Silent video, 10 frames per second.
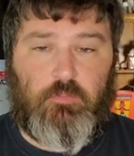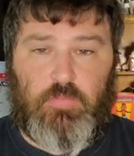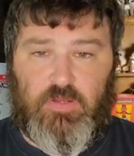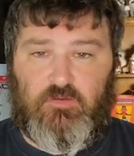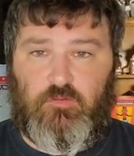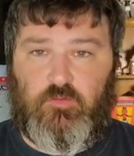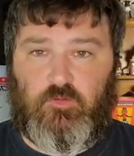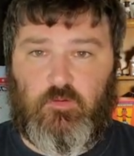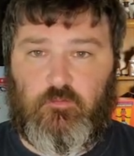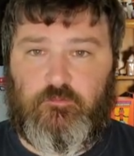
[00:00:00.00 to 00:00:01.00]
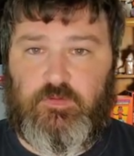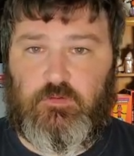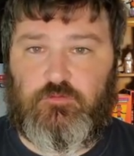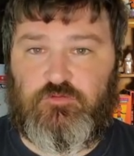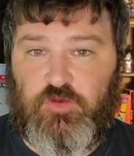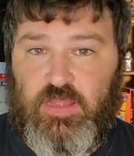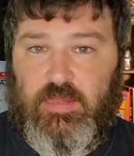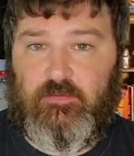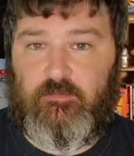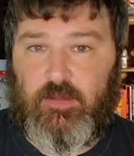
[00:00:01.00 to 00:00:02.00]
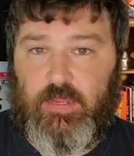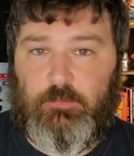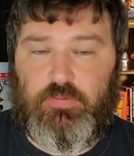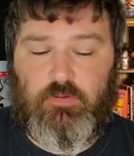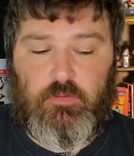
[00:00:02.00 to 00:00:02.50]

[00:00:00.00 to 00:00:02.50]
by doing little field training type